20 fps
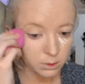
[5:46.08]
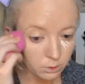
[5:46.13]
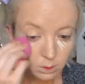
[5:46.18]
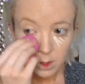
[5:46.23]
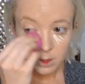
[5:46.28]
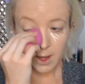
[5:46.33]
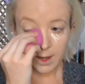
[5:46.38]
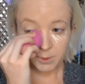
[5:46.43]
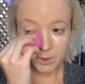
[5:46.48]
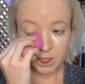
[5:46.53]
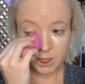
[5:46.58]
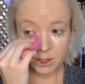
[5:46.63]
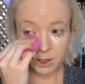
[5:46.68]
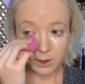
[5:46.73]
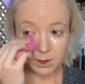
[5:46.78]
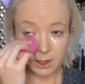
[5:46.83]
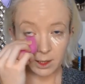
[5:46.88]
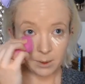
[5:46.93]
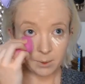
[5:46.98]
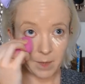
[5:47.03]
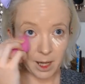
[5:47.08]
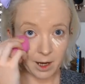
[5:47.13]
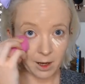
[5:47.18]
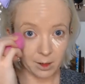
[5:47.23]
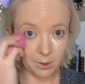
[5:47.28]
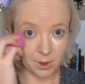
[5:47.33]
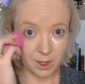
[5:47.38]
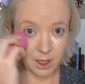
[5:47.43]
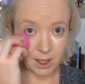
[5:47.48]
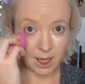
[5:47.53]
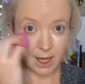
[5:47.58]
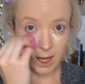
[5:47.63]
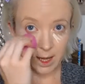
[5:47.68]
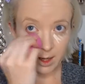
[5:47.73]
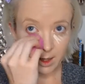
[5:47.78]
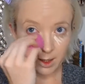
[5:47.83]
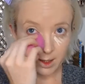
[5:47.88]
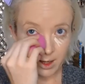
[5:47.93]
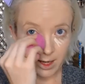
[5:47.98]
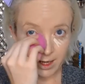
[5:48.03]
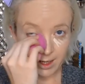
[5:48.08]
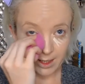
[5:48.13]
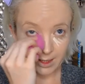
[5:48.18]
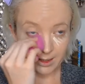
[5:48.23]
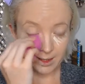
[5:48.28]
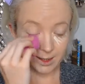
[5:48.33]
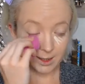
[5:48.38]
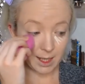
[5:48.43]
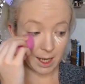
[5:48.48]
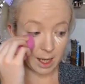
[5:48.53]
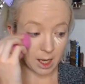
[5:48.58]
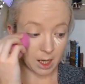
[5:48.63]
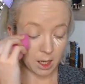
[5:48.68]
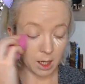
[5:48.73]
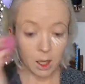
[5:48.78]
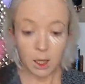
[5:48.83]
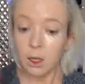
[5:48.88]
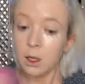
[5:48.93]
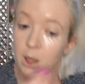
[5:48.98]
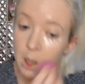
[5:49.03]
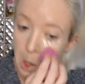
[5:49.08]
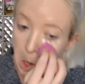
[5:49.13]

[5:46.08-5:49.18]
I'm just using my Urban Decay Naked Skin.